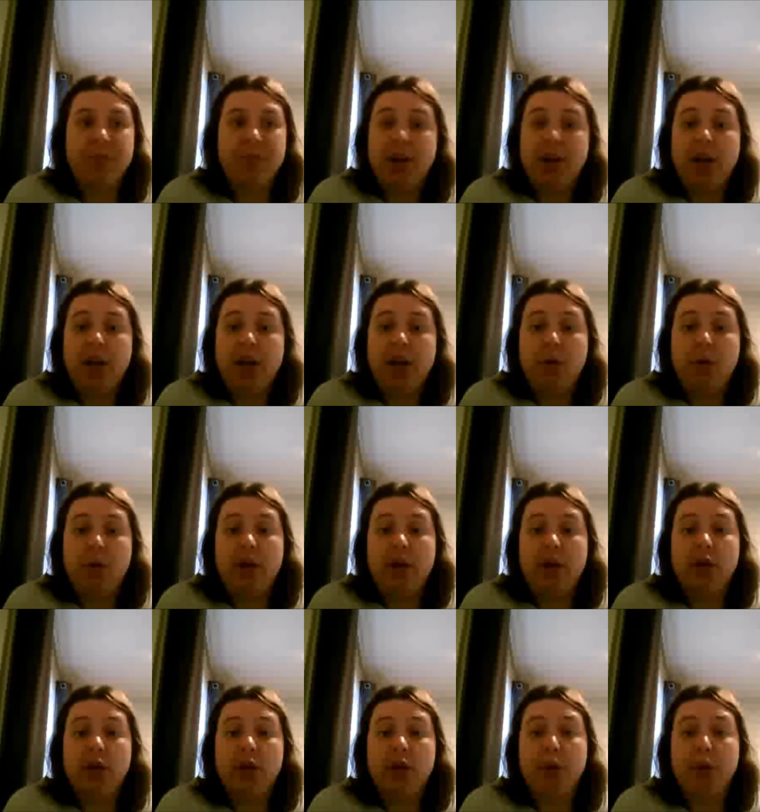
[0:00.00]
Well, hope
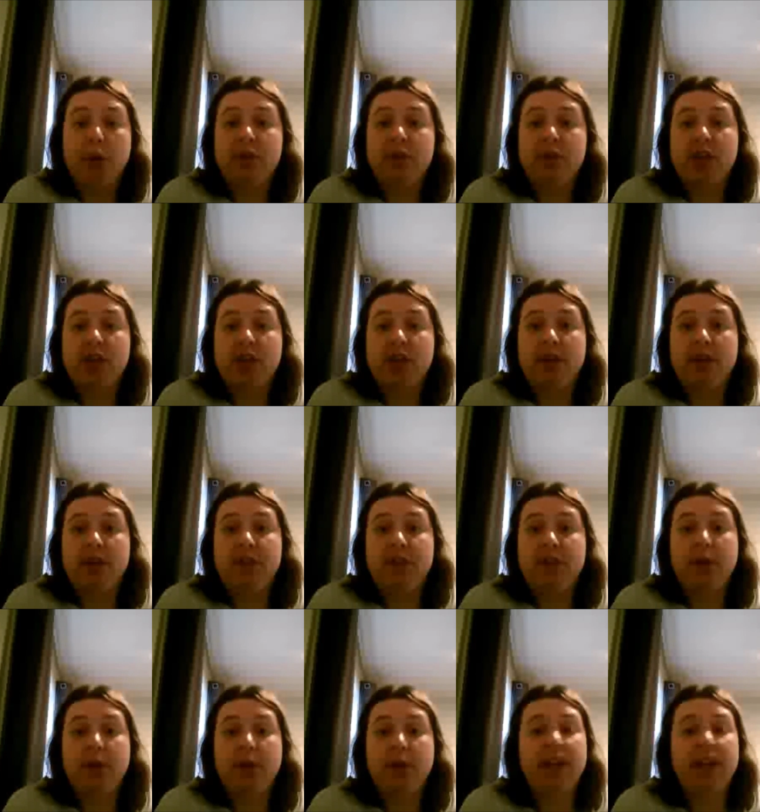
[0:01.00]
you enjoyed that review, and
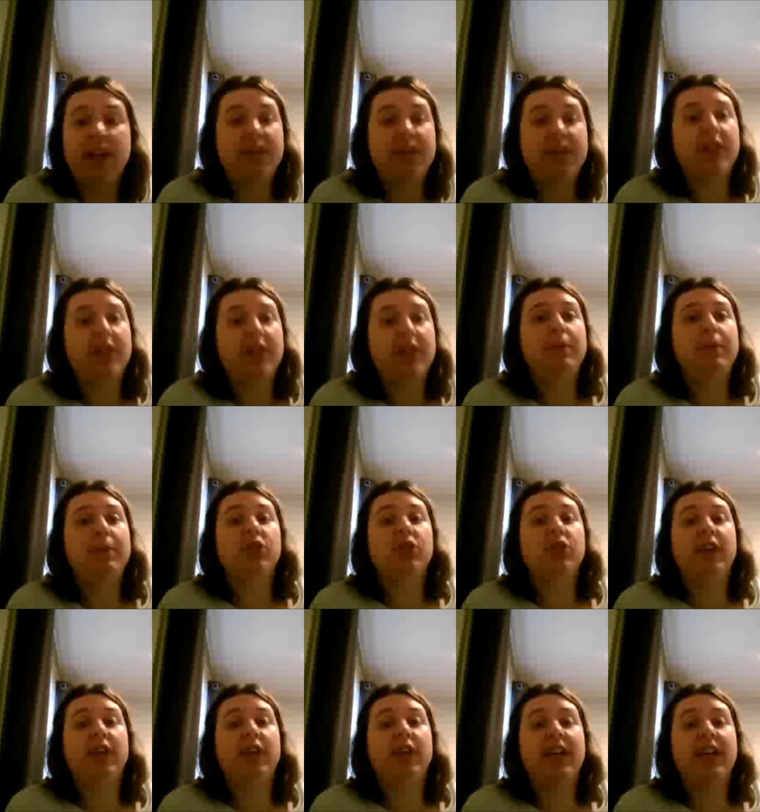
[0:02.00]
if you did, be sure to
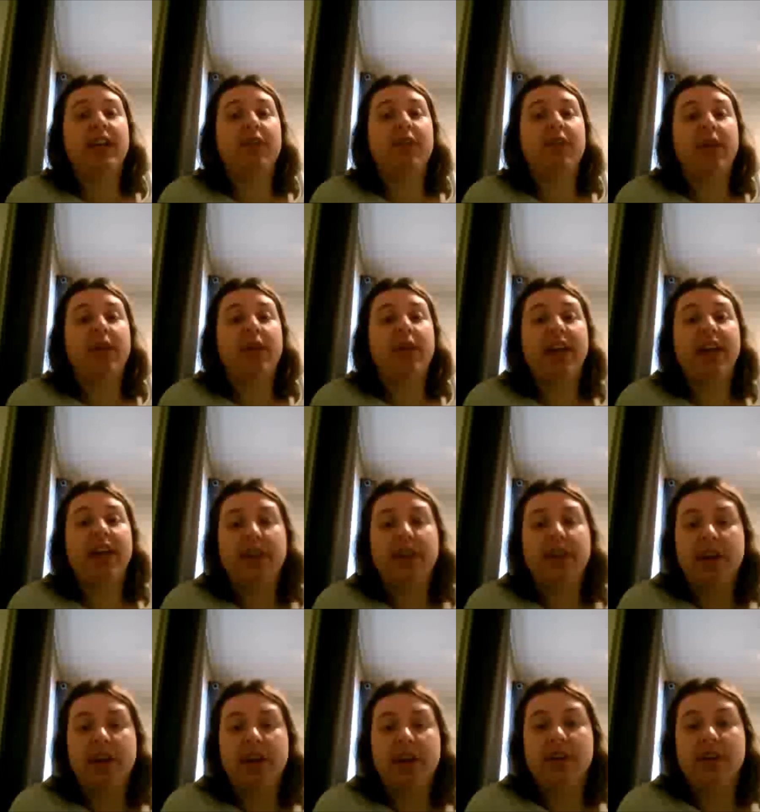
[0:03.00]
give it a like,
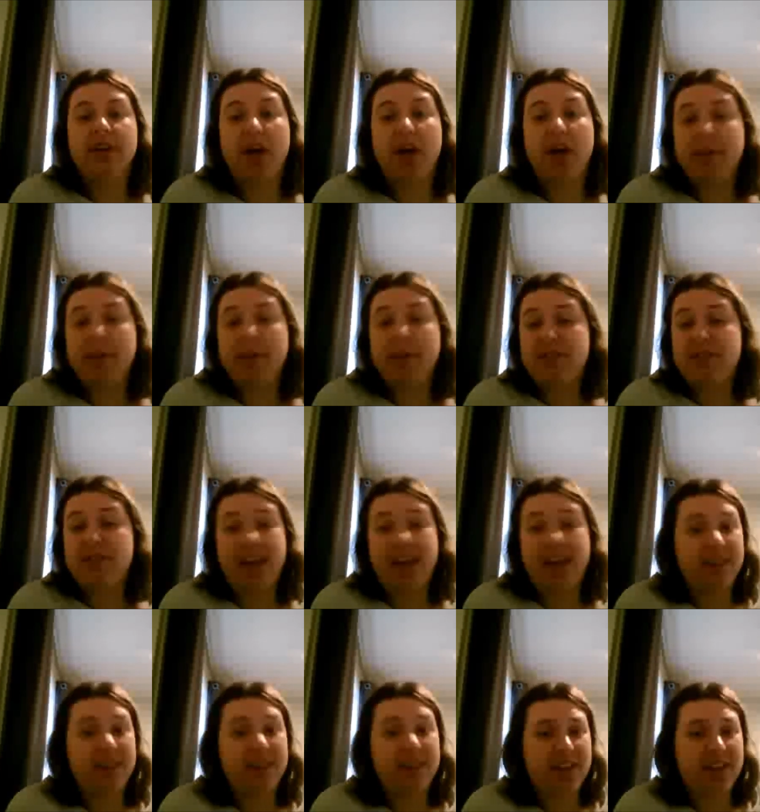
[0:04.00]
comment if you have
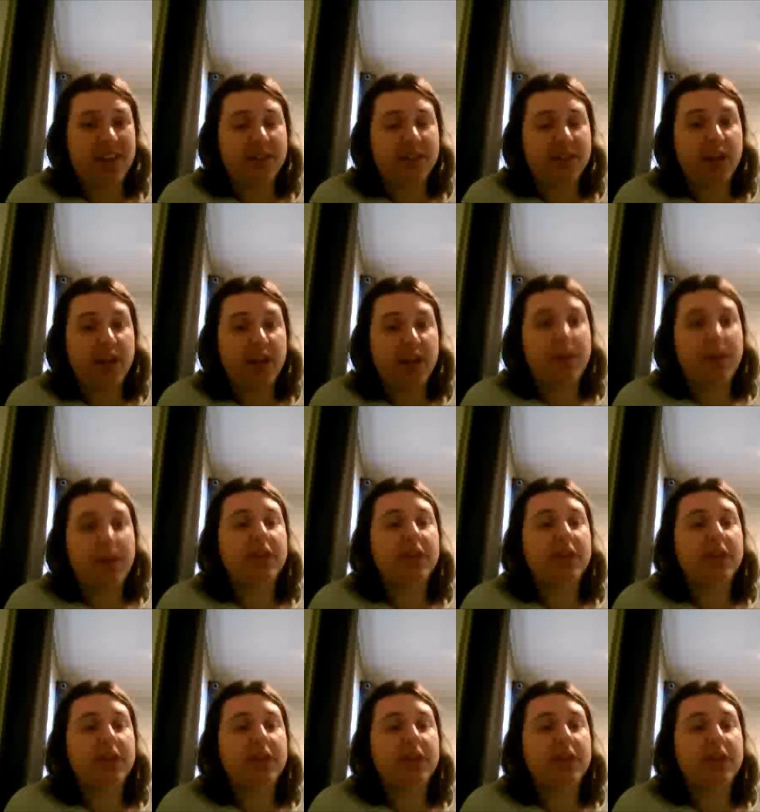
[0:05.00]
anything to say about this,